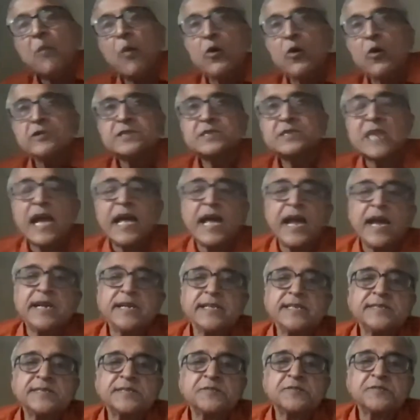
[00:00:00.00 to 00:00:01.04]
most I I
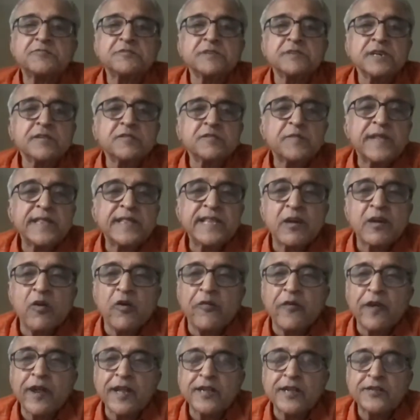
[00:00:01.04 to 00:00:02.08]
T students, when they
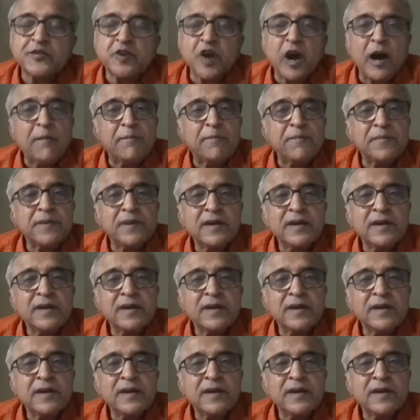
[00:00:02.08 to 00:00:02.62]
go for a job,